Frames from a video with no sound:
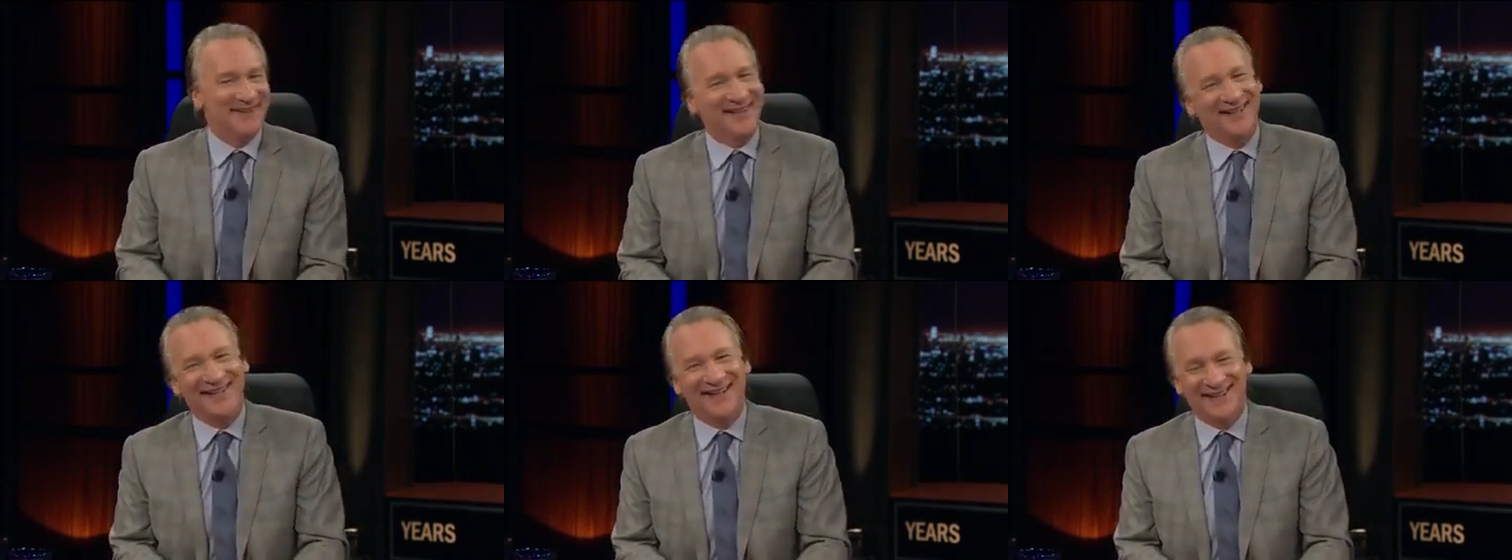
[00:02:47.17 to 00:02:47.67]

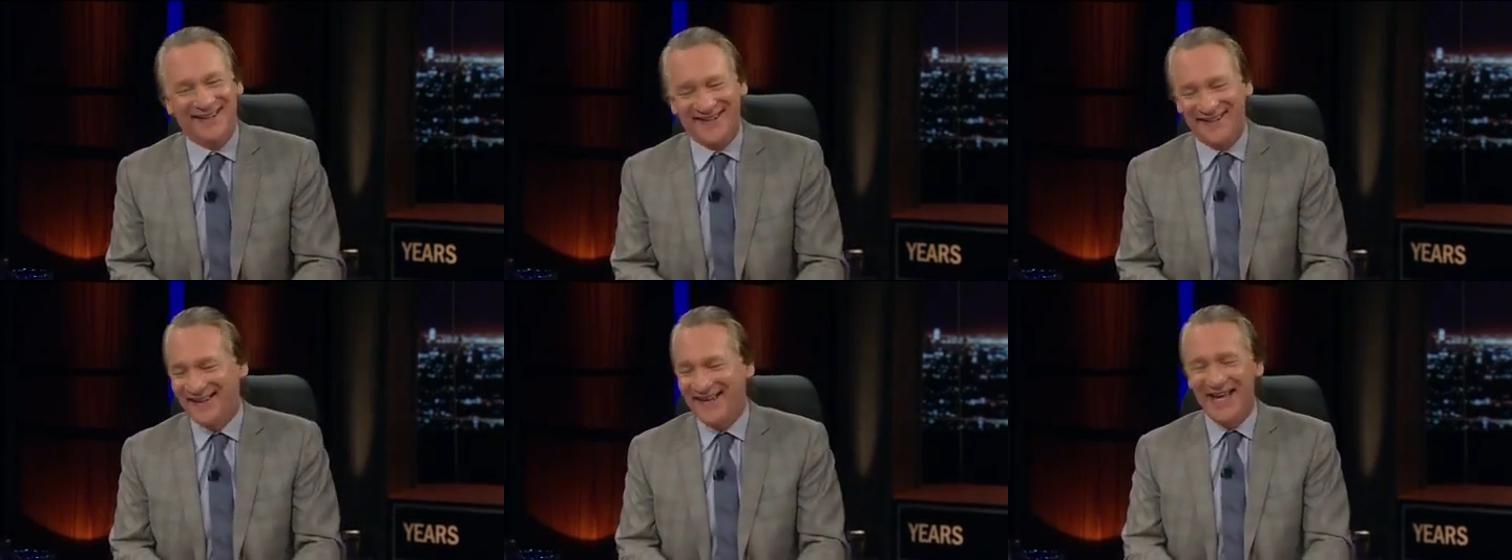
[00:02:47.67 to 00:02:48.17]

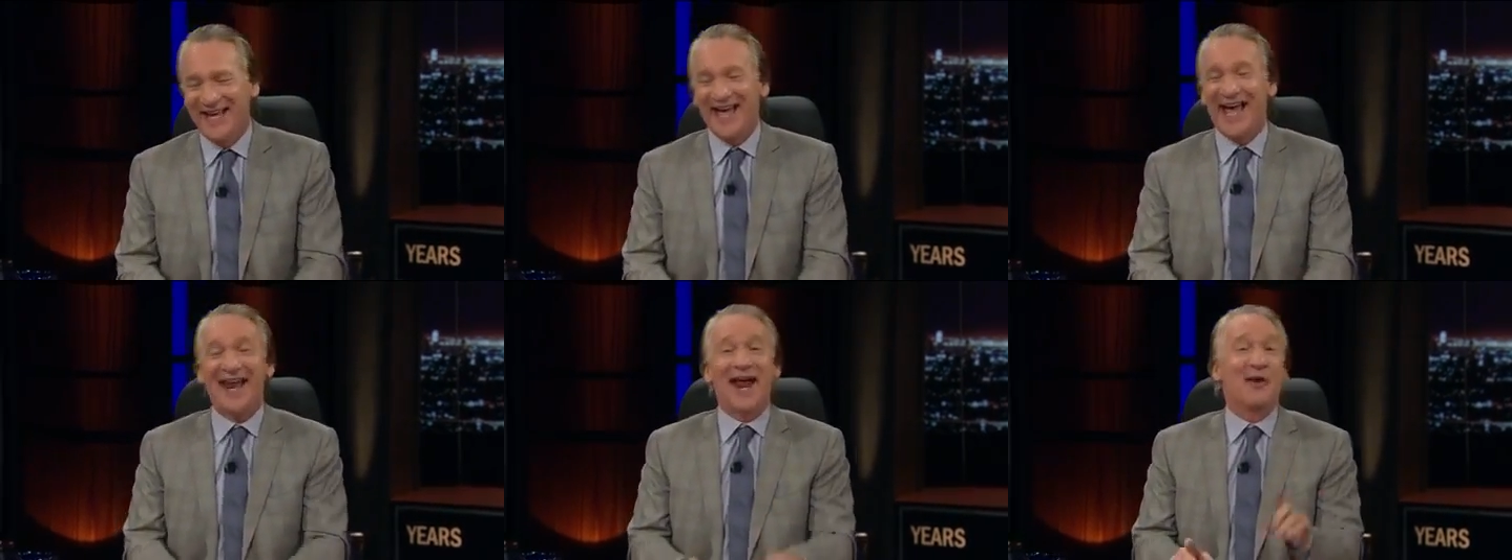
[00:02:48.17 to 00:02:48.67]

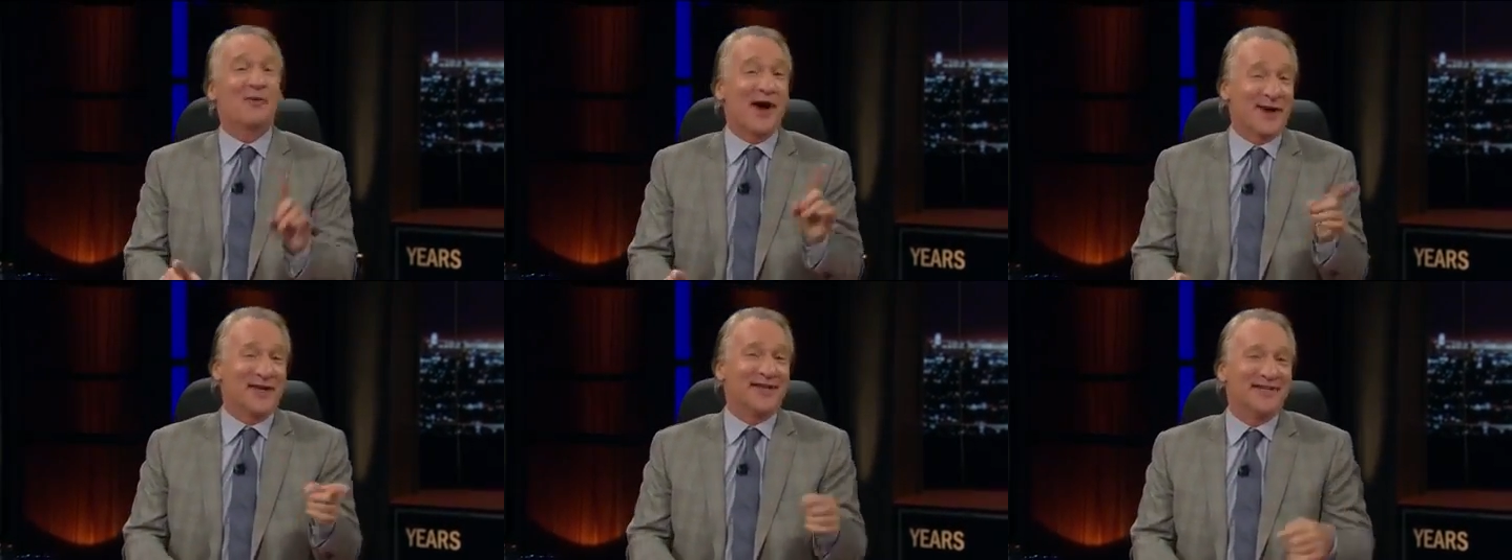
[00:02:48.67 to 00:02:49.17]
And I
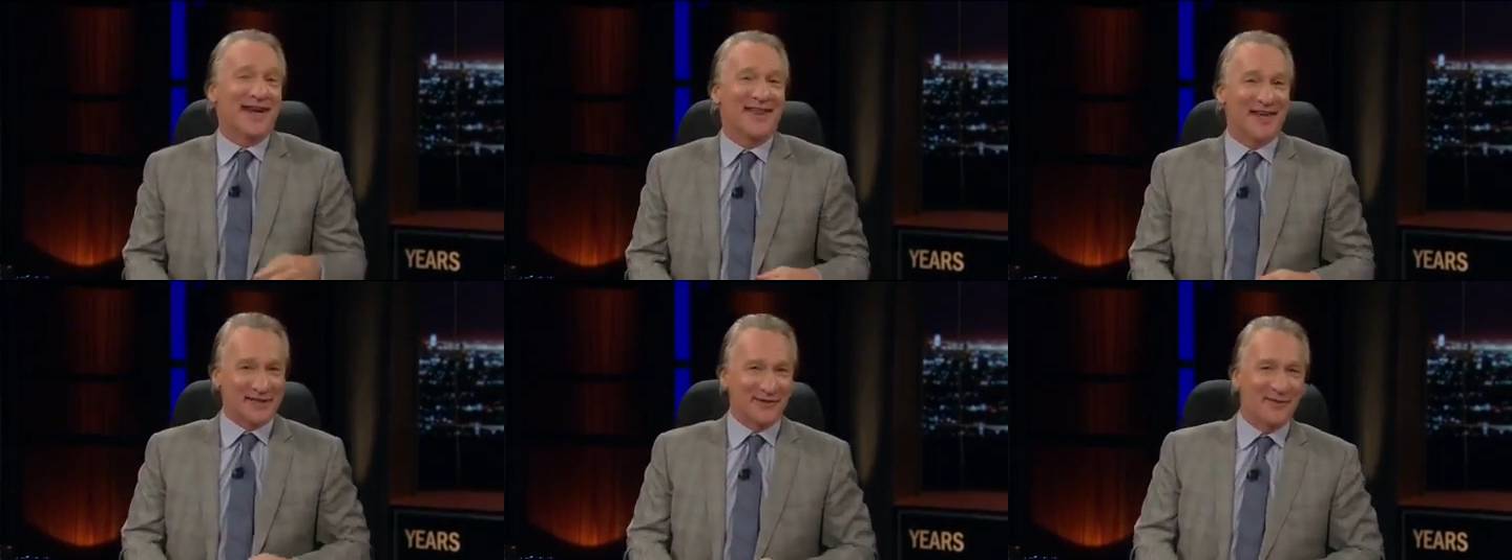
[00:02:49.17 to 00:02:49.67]
rarely say
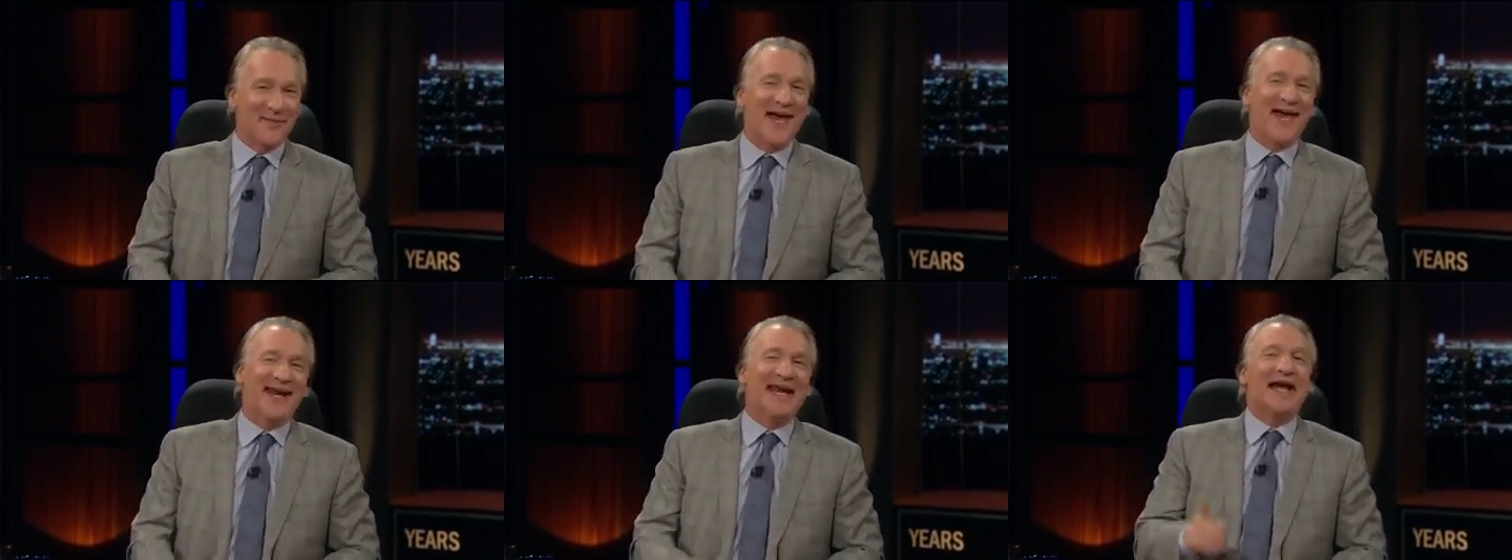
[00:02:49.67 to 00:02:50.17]
that to a
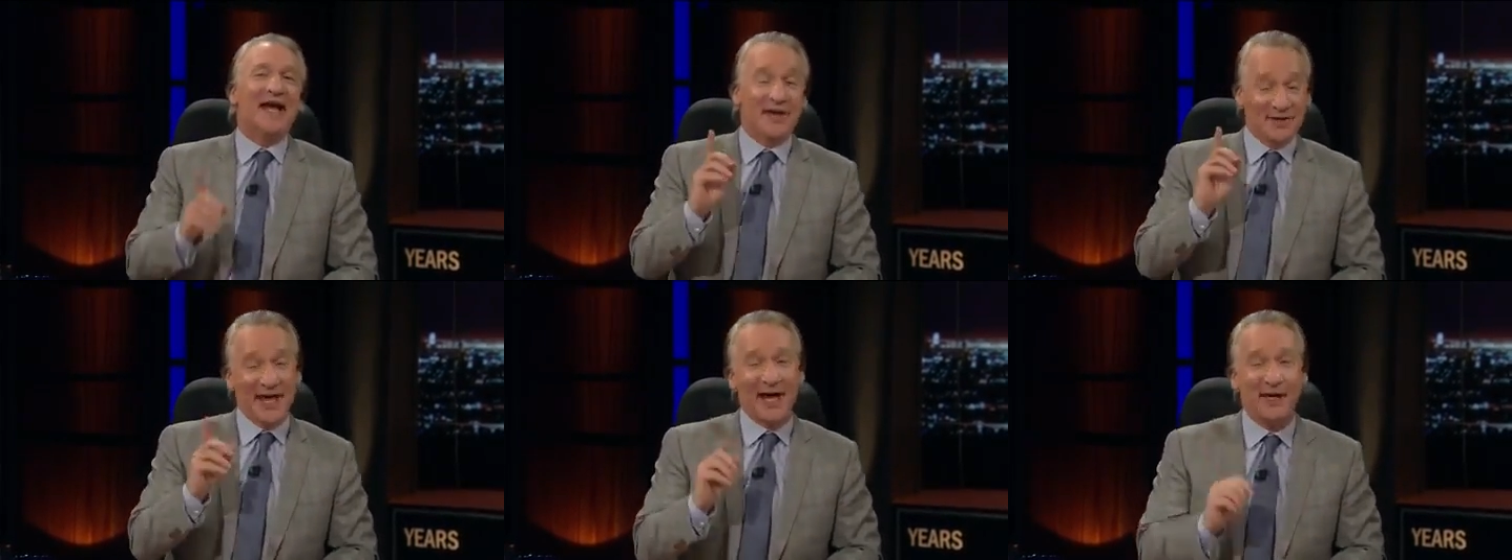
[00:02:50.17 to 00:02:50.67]
man.
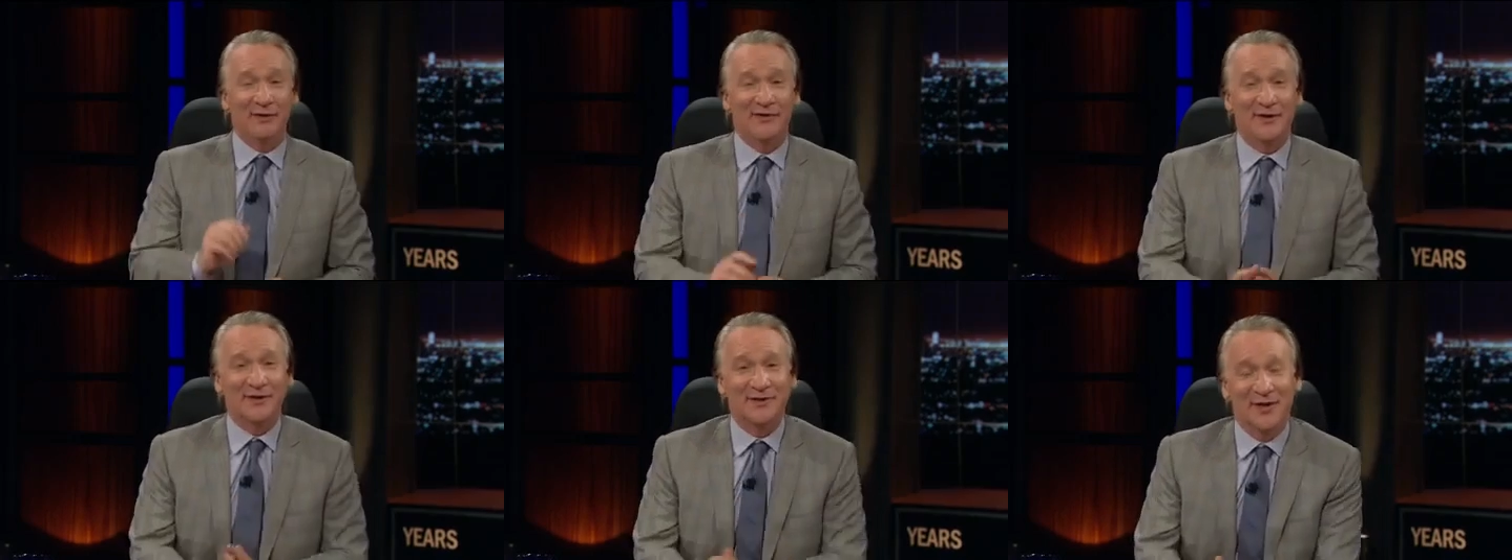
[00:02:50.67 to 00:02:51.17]
Thank you
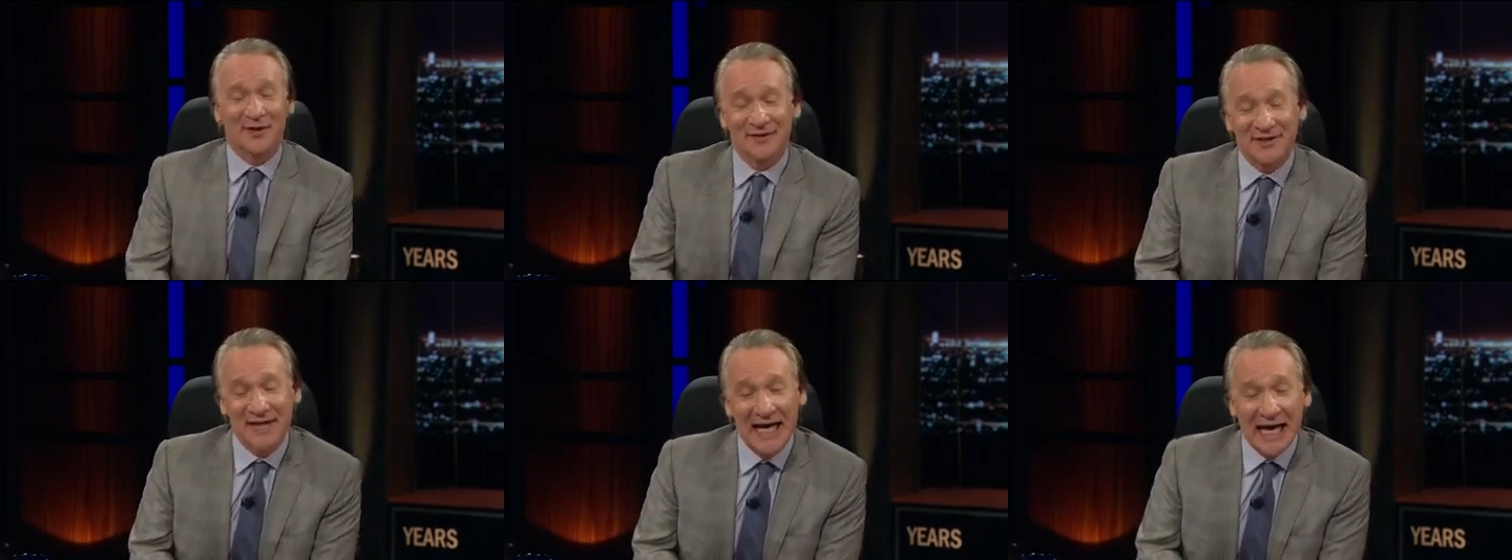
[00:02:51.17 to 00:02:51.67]
for your
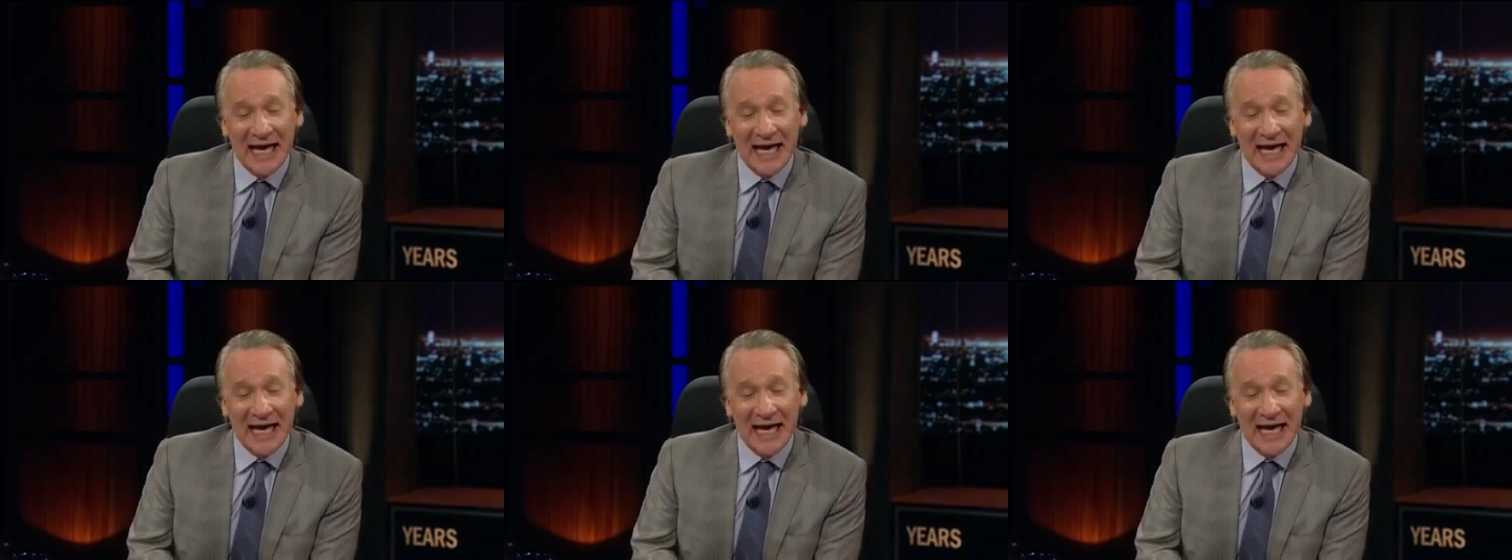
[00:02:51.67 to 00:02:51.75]
service.